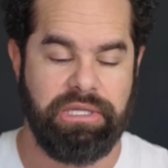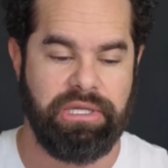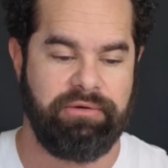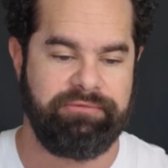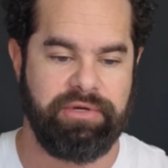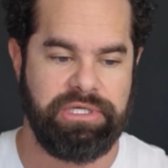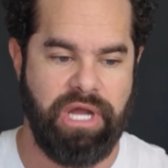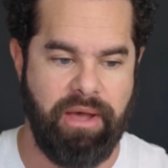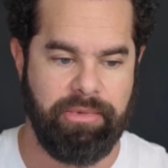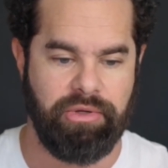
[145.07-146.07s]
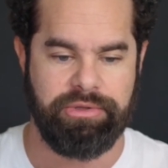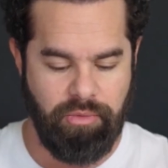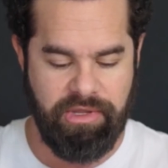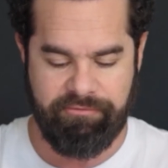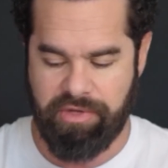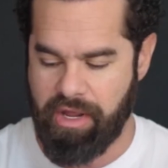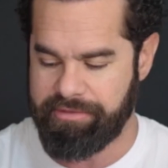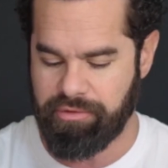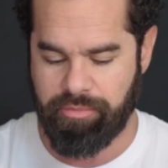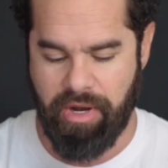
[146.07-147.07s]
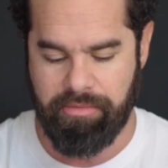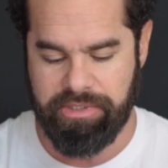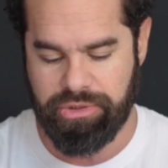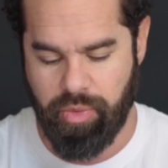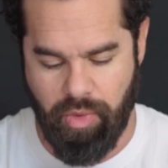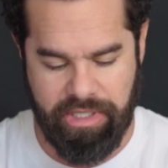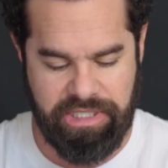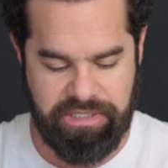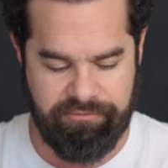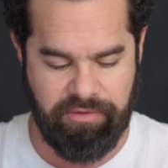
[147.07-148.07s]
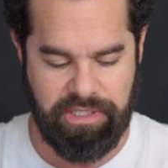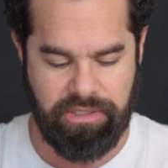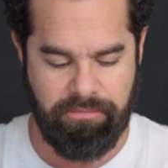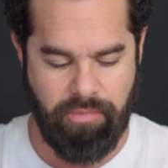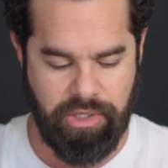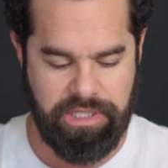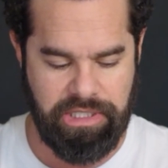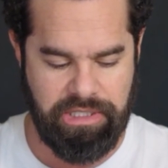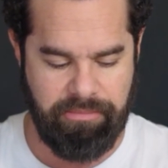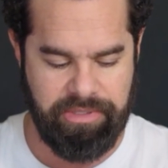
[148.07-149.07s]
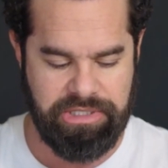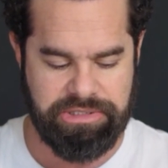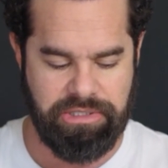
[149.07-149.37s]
They are phenomenal. We have gone through probably 20 different marketing companies,